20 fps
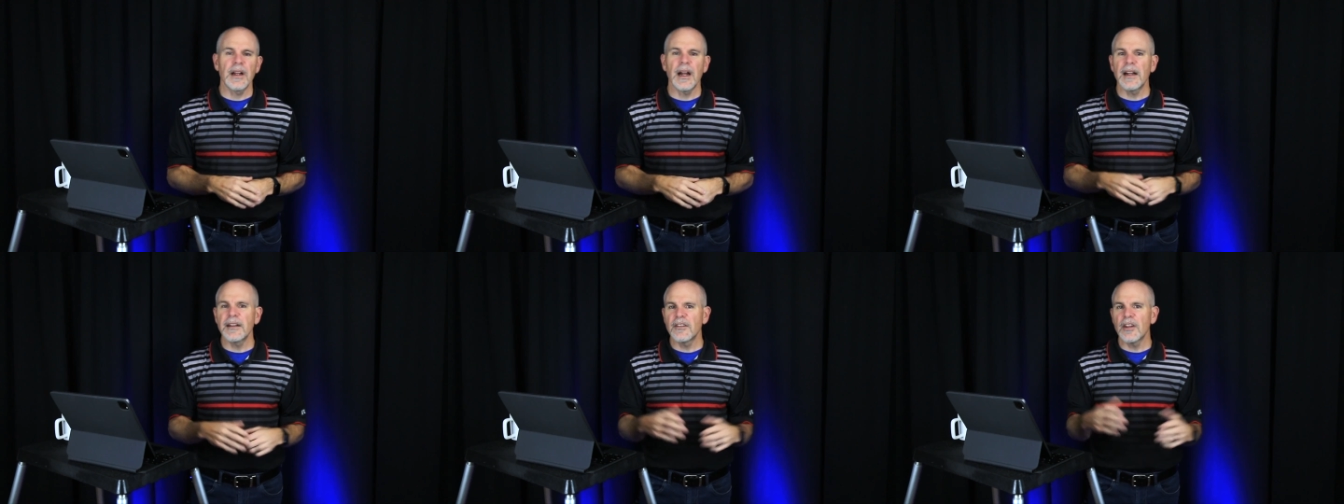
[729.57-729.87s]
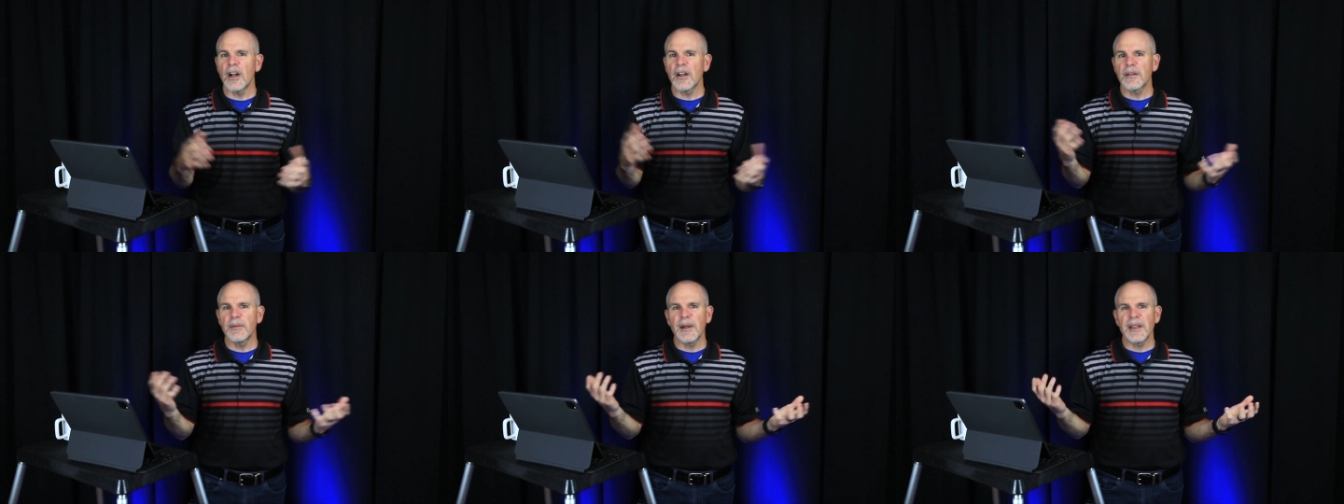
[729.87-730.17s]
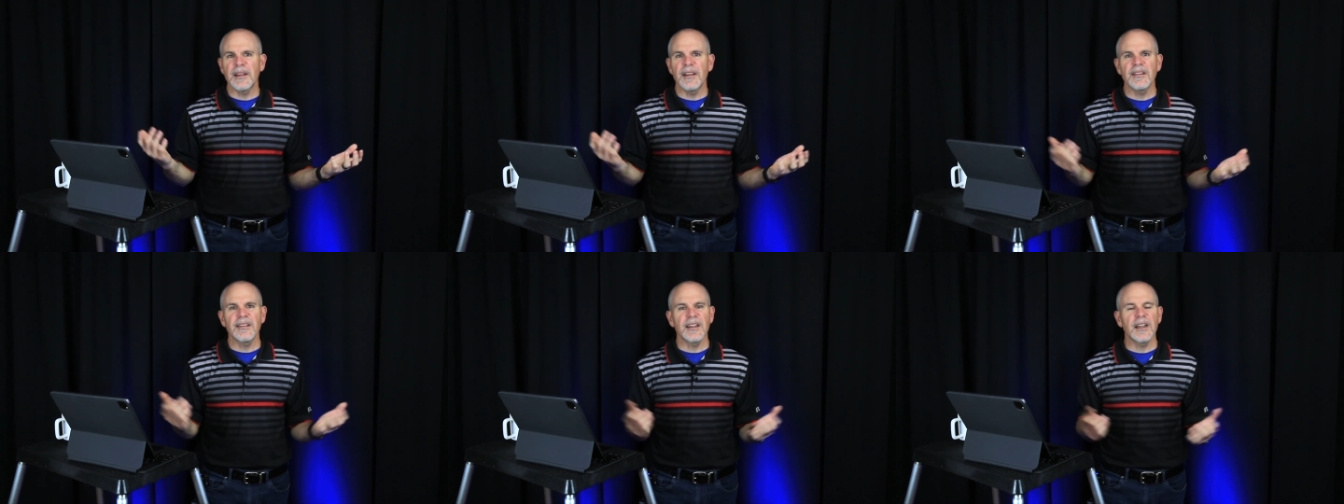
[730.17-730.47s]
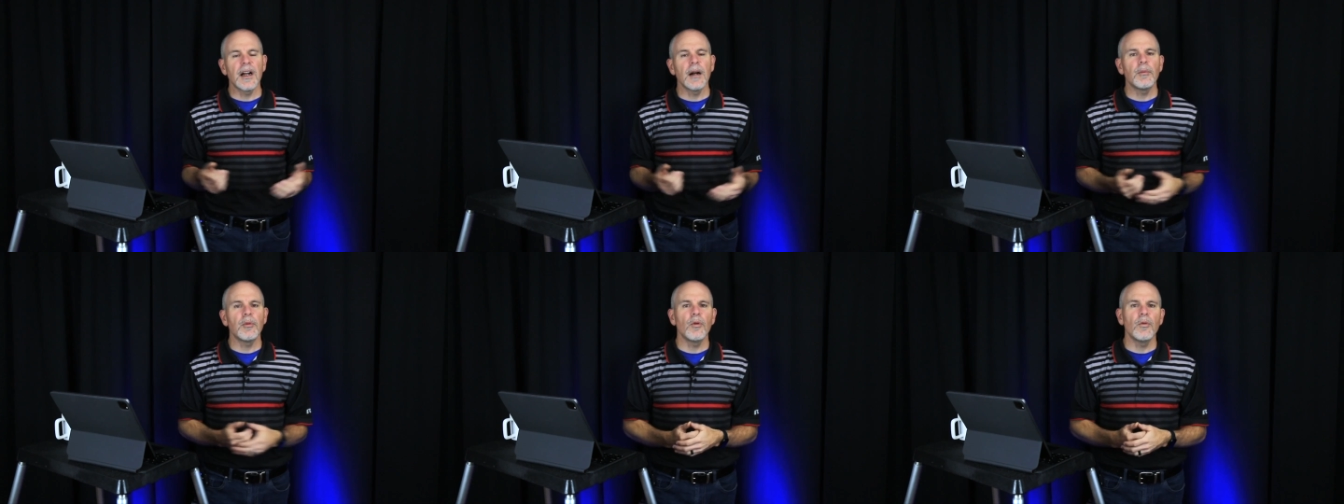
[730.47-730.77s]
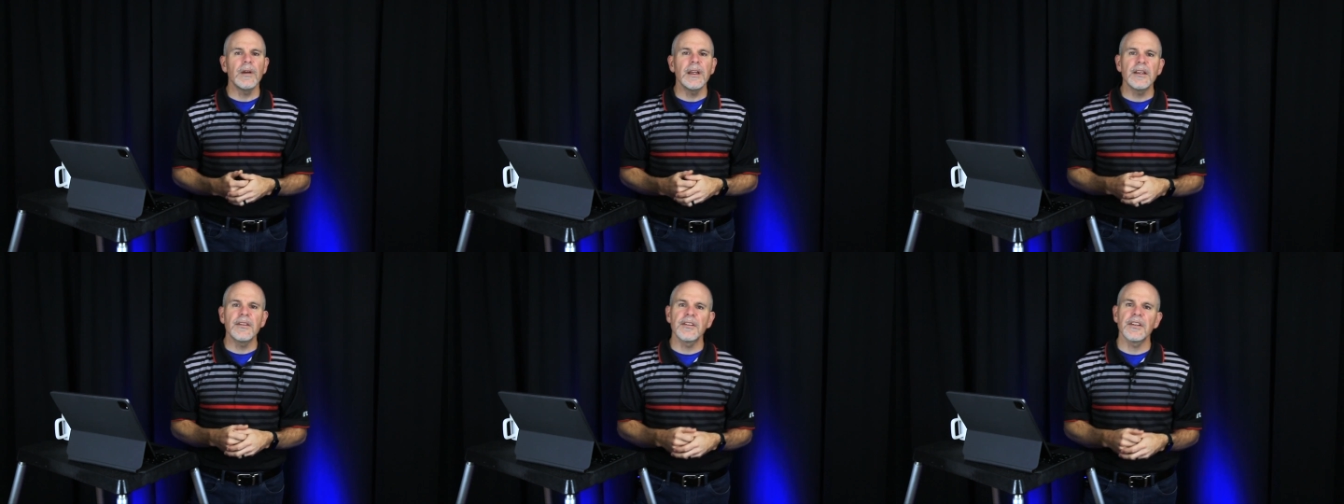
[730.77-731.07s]
I talked about this a couple
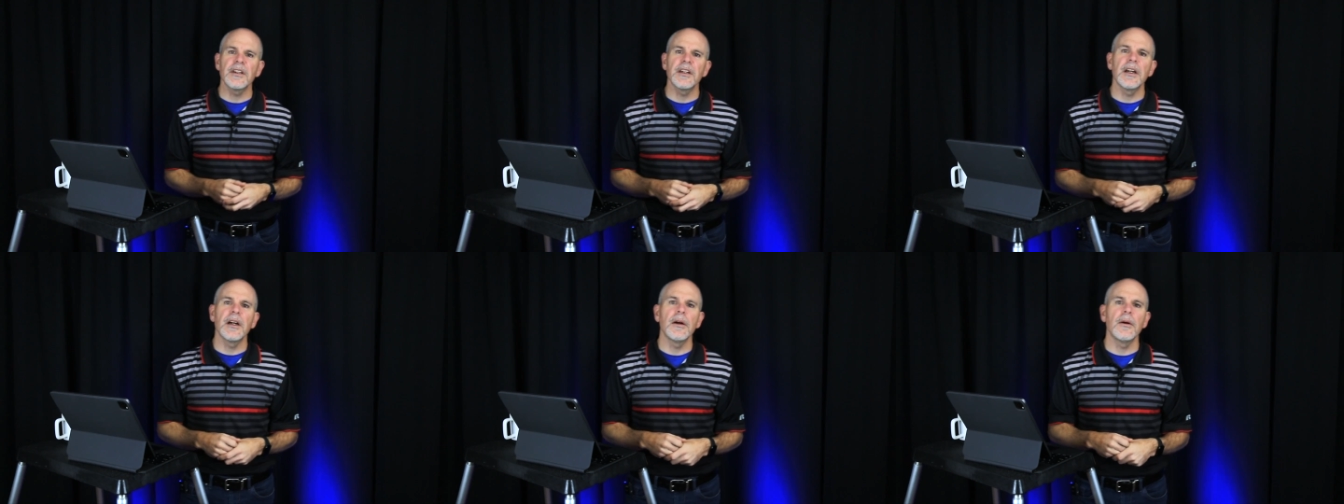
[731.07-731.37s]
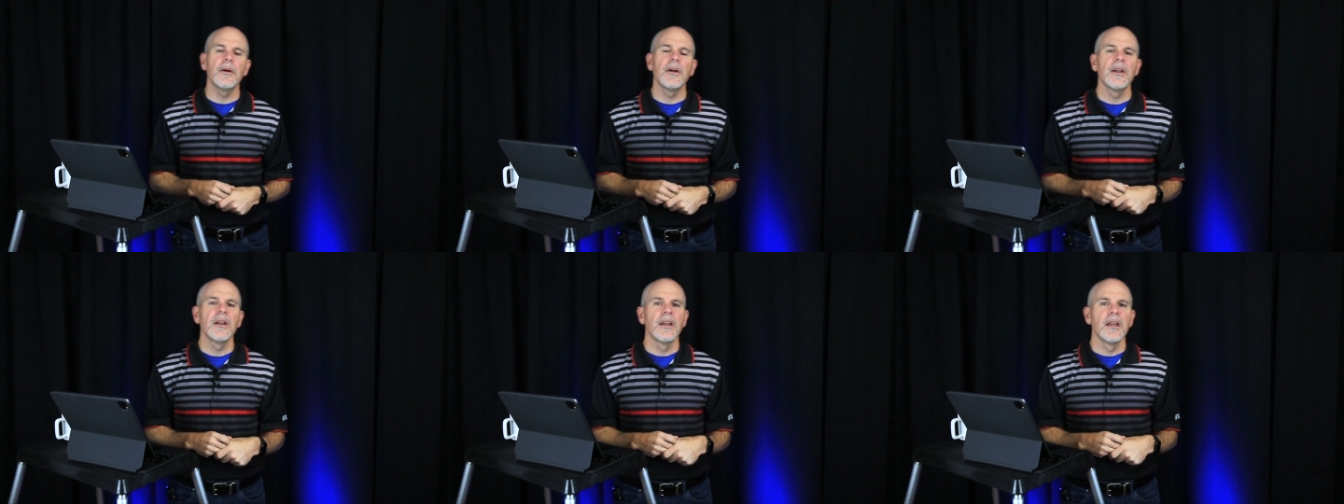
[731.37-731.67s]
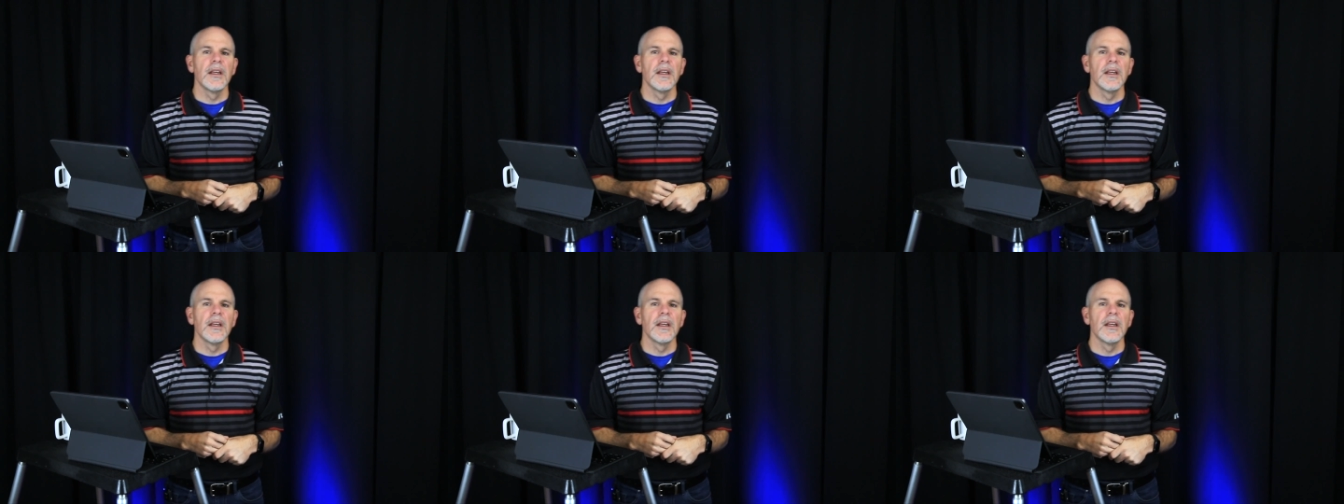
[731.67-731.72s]
weeks ago,